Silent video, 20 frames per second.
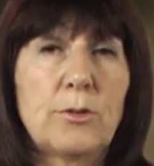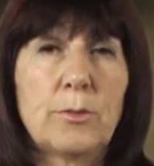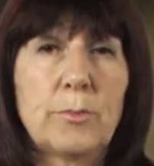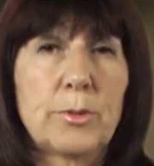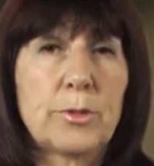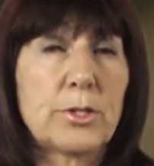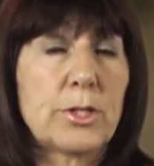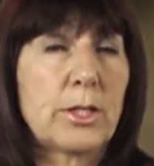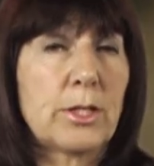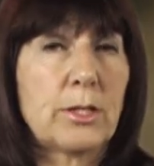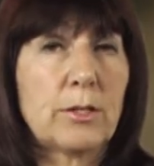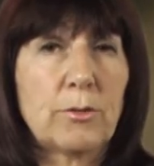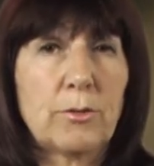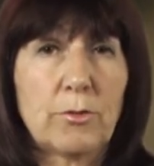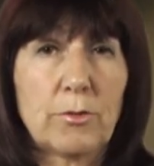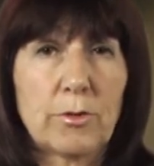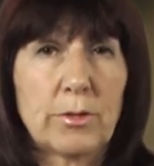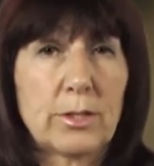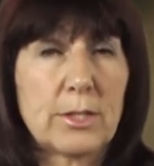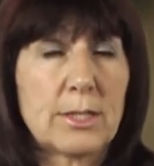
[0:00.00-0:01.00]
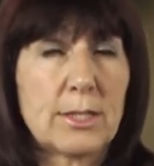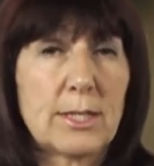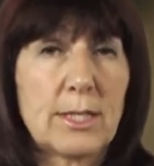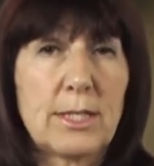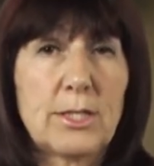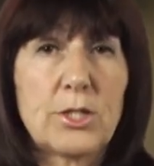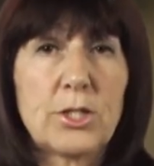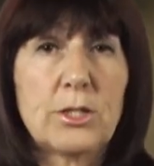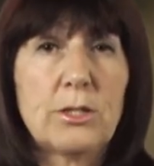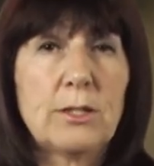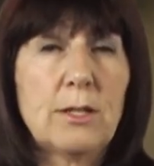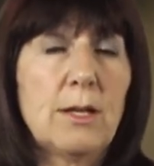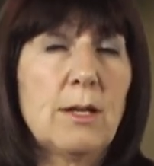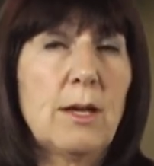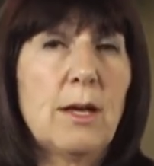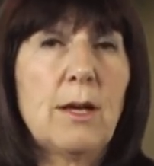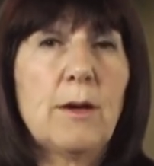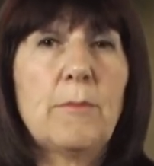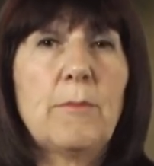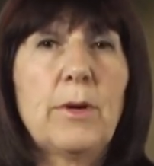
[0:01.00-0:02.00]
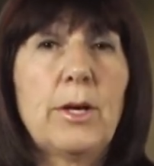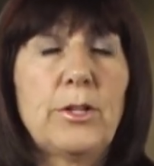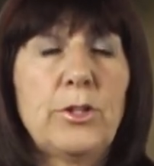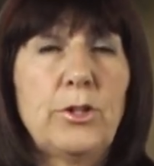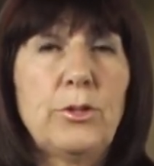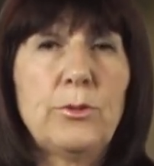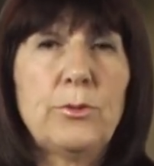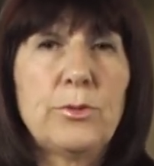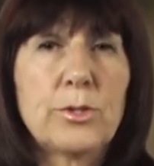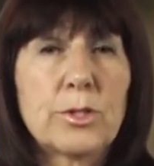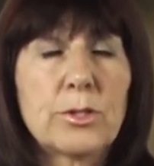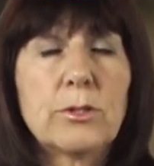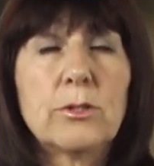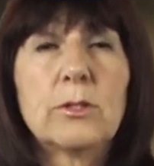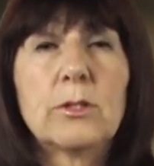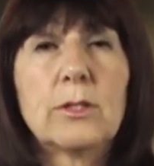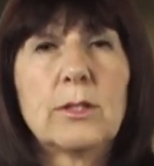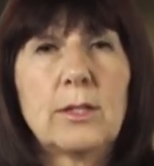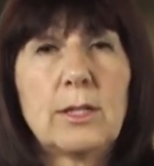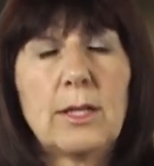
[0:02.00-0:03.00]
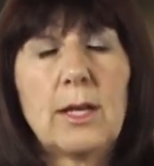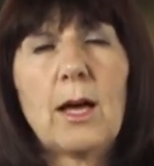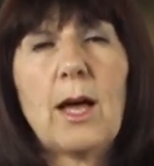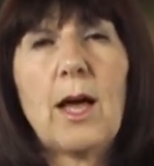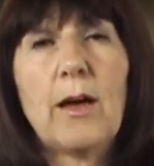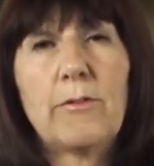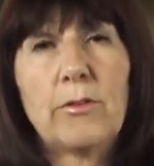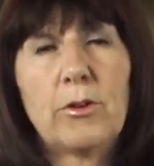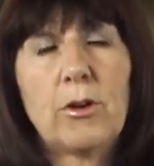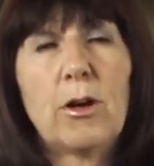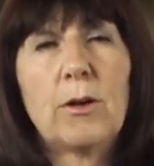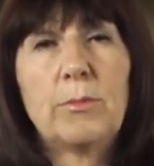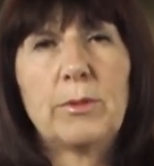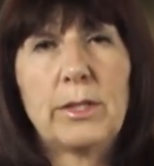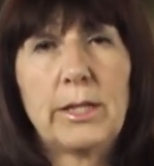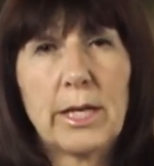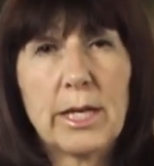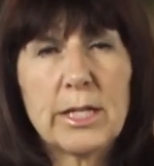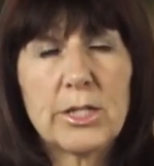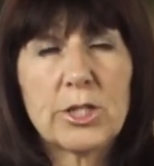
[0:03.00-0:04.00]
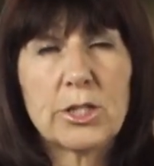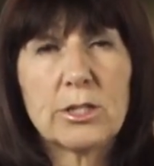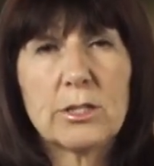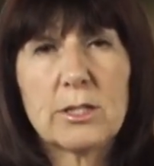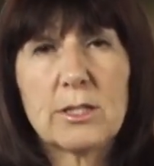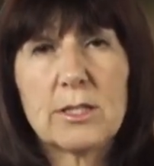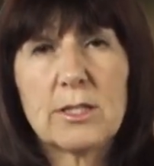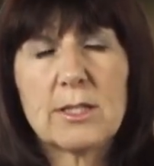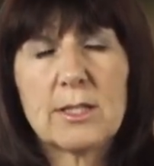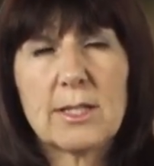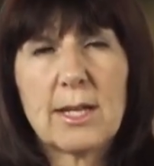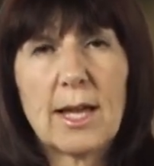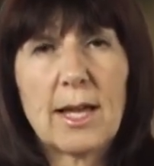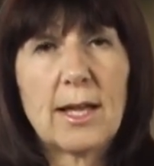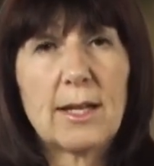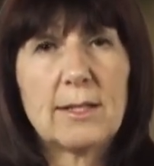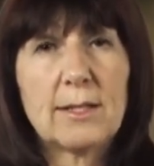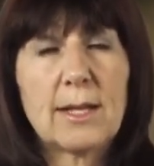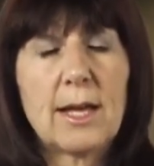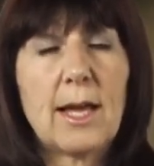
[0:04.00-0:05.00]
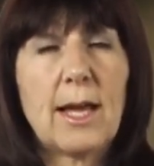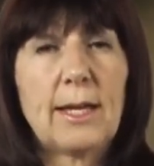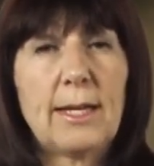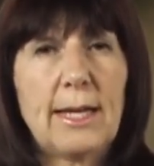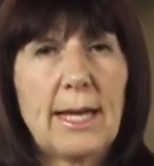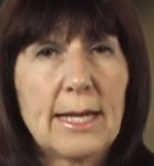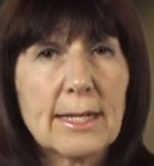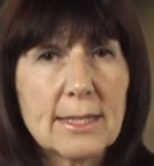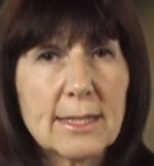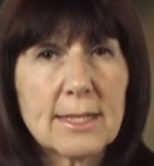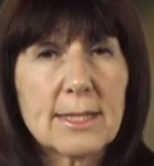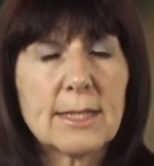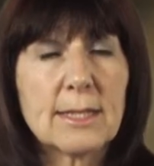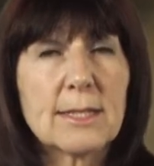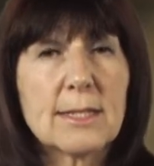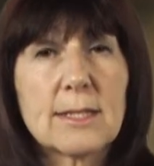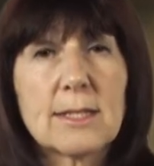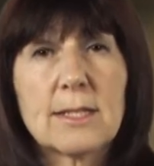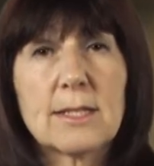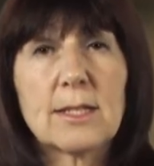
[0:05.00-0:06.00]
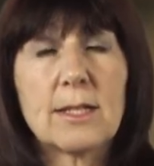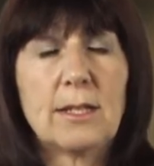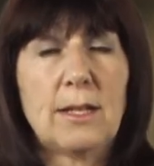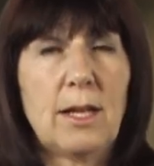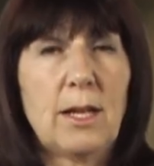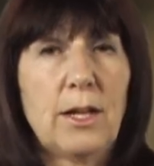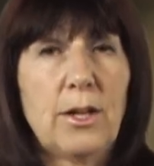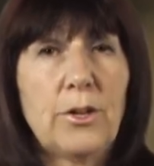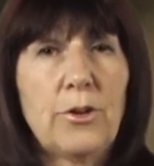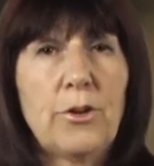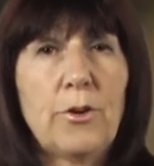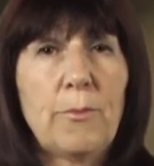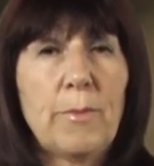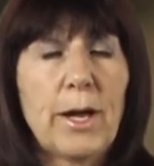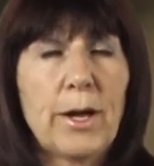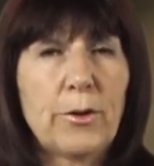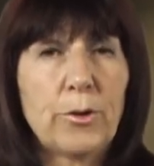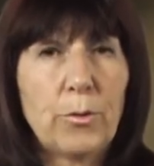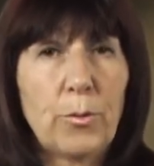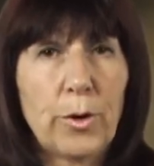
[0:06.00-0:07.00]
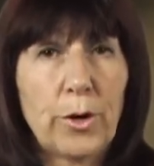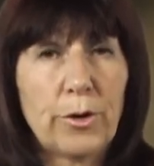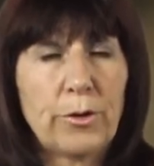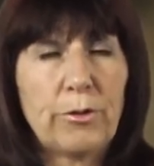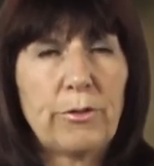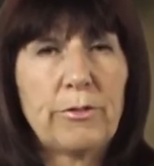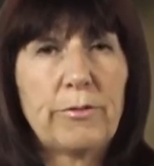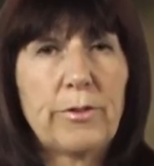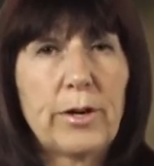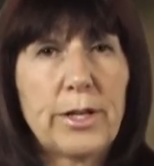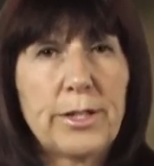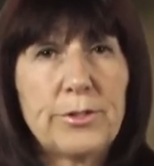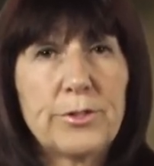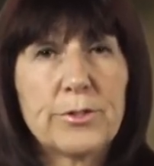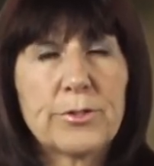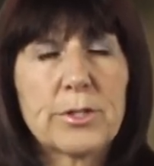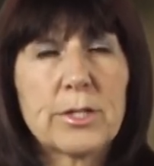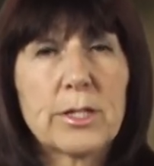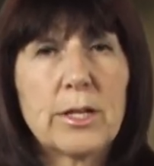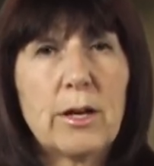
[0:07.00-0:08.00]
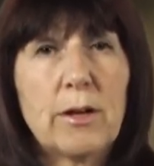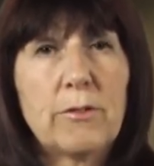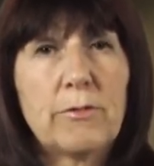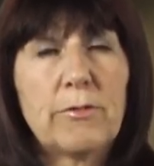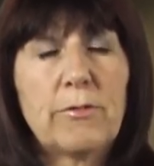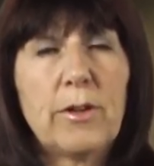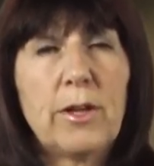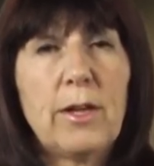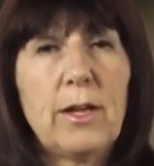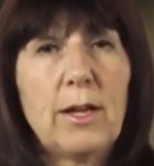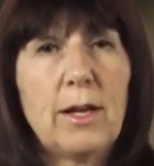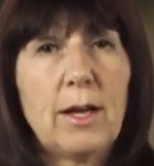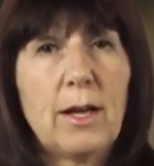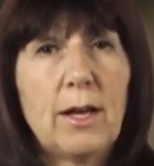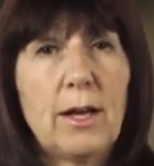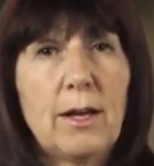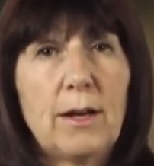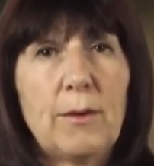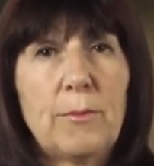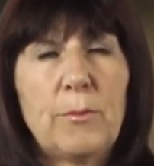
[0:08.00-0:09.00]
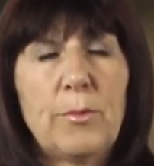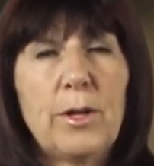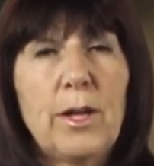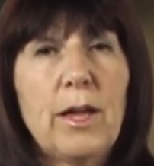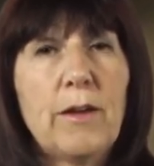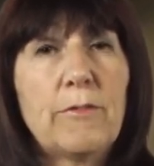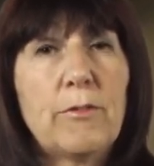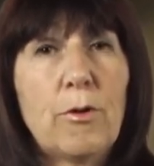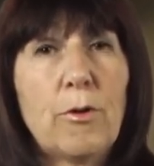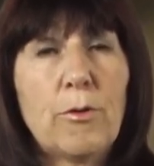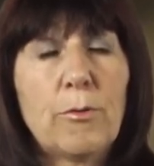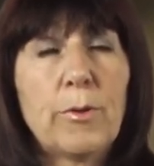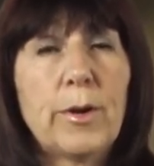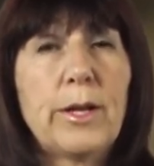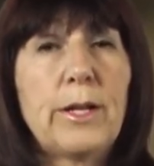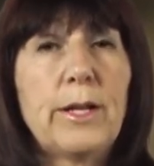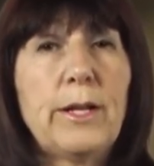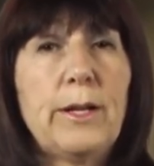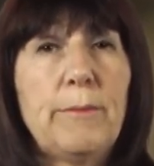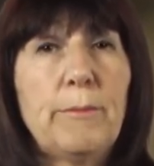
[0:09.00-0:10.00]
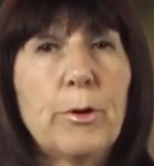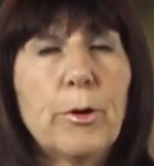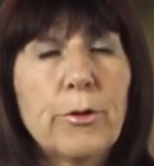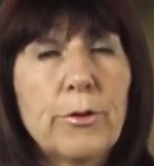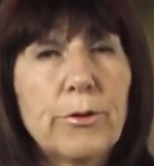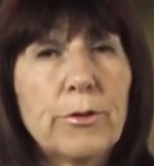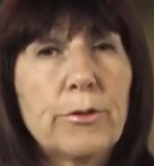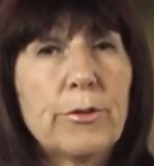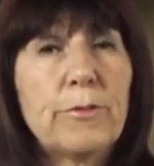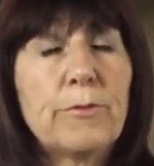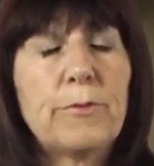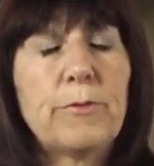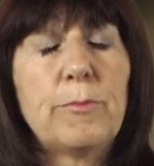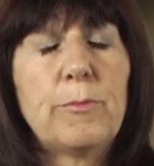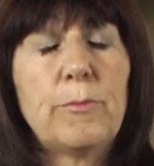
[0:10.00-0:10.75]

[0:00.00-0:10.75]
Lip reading: a particular organization, but you certainly have an obligation to stand against this, no matter where you find yourself. We have already murdered